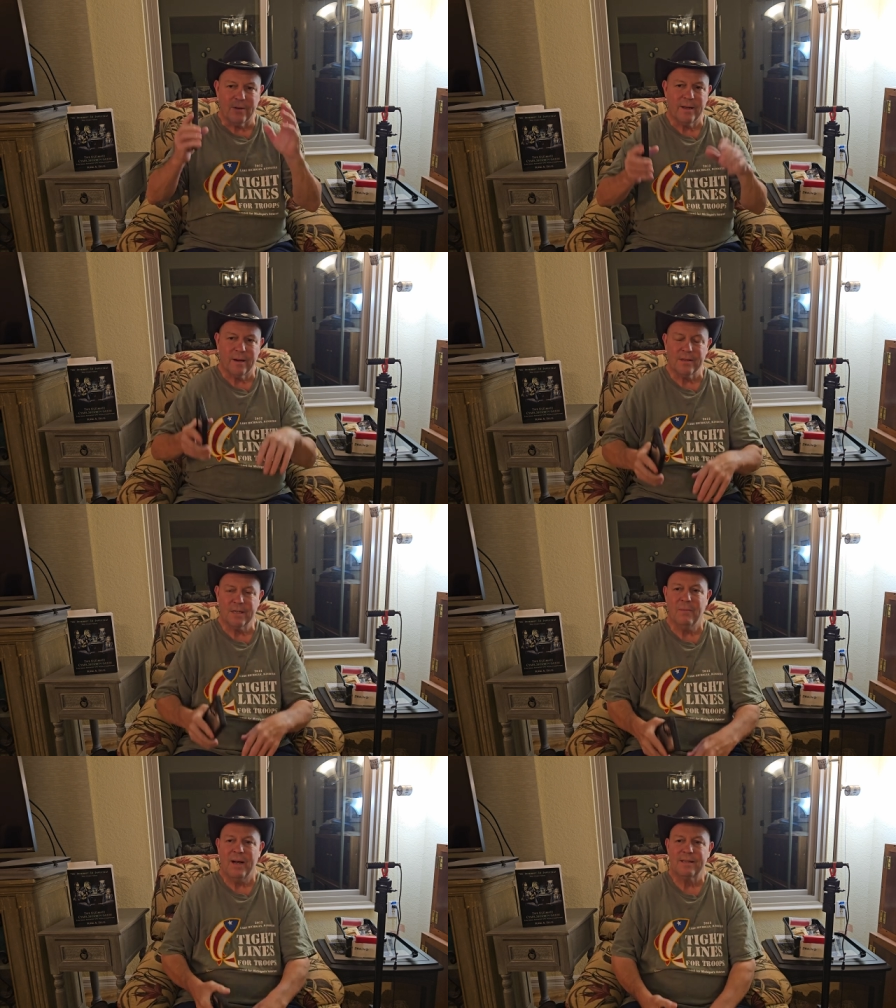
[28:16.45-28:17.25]
They had all
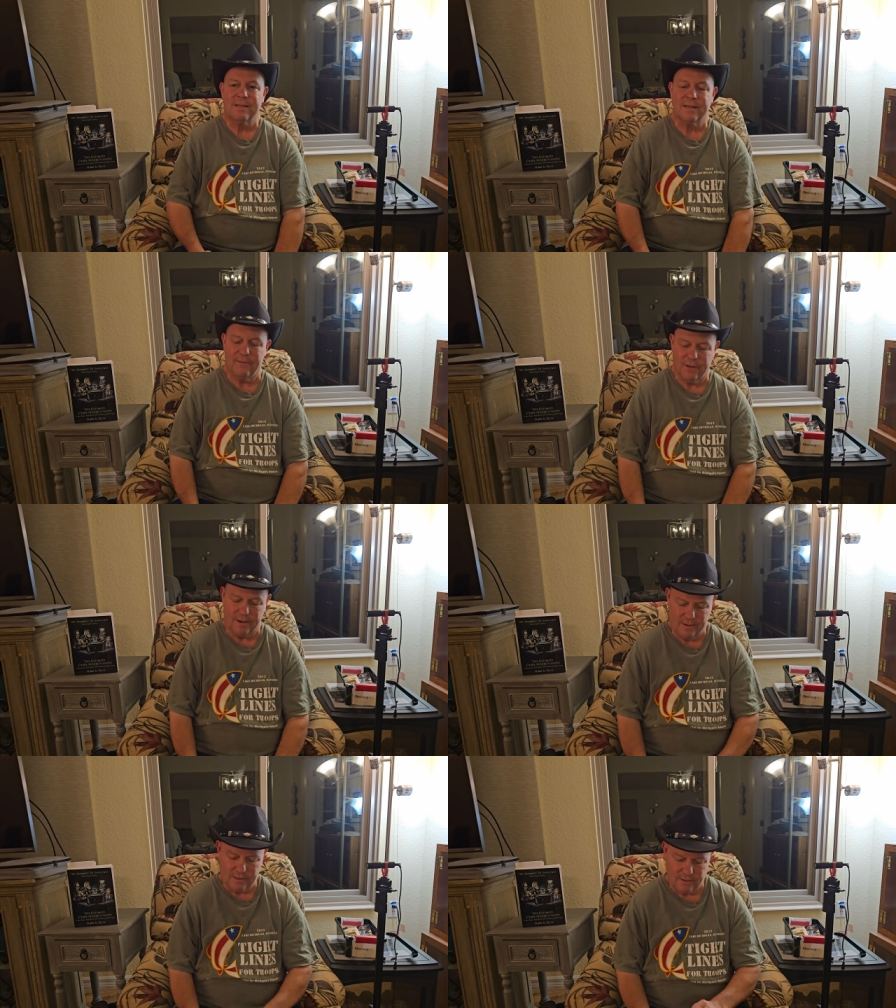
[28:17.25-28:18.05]
these masks and
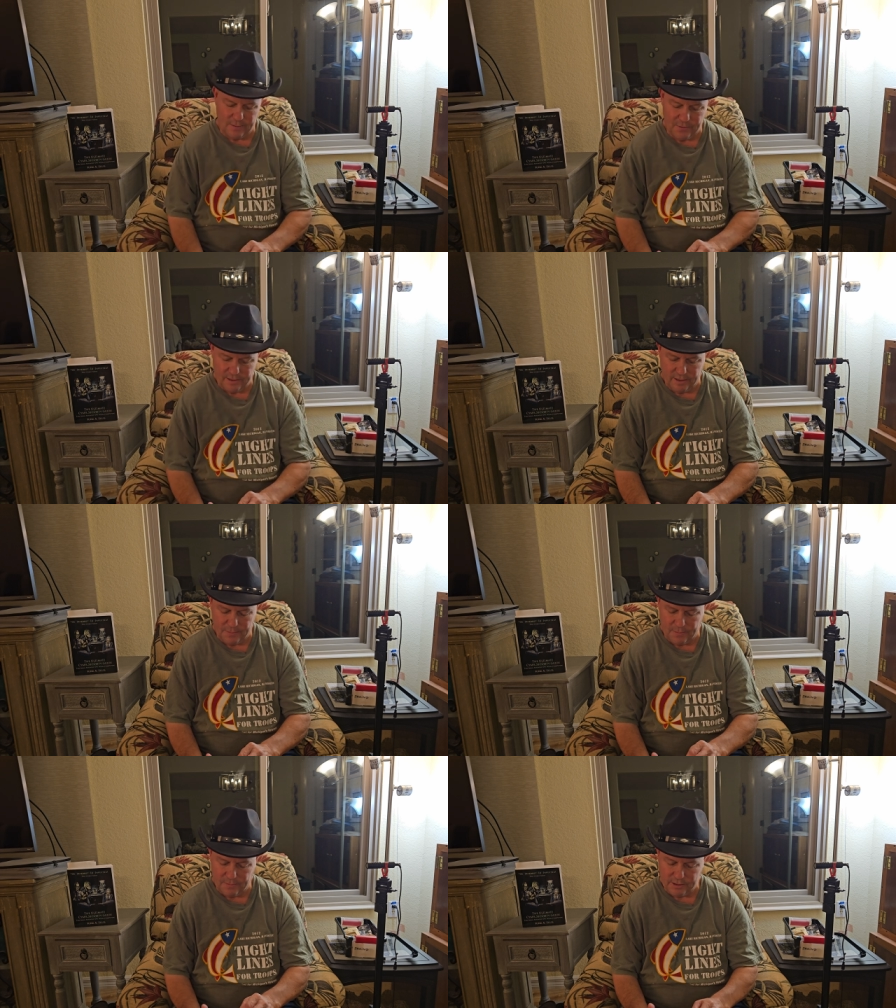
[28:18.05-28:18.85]
everything on. So I put that
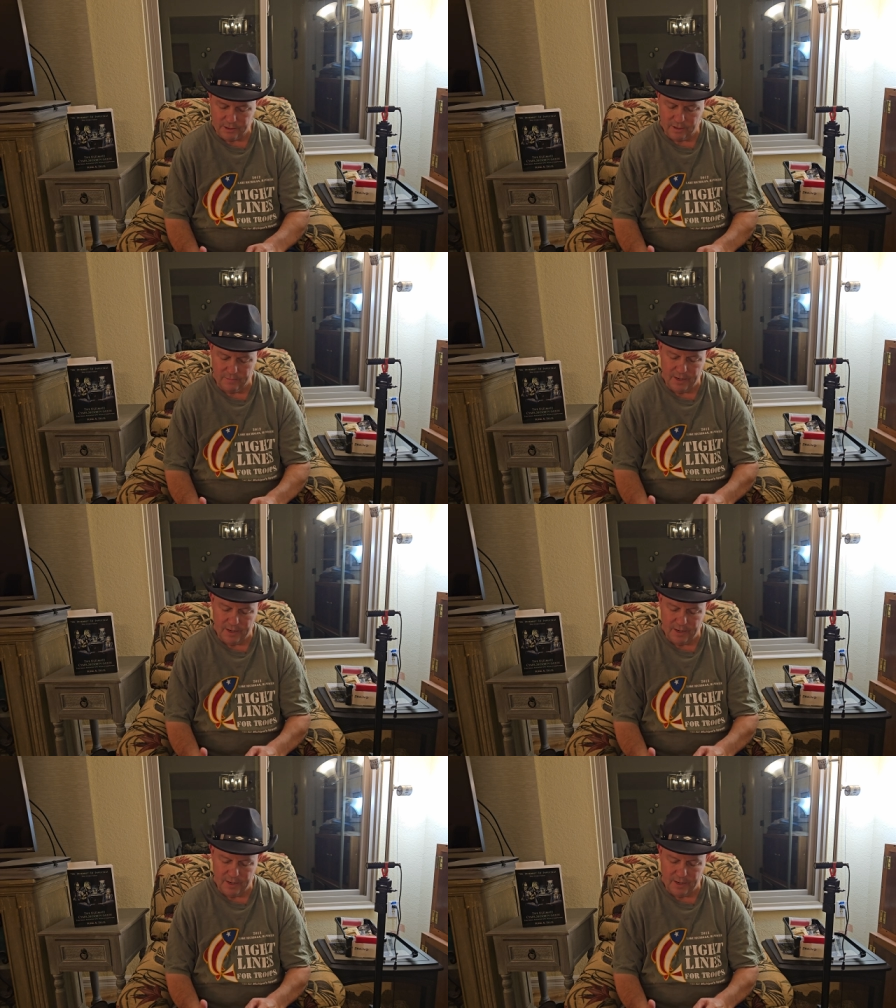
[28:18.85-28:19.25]
up on my channel.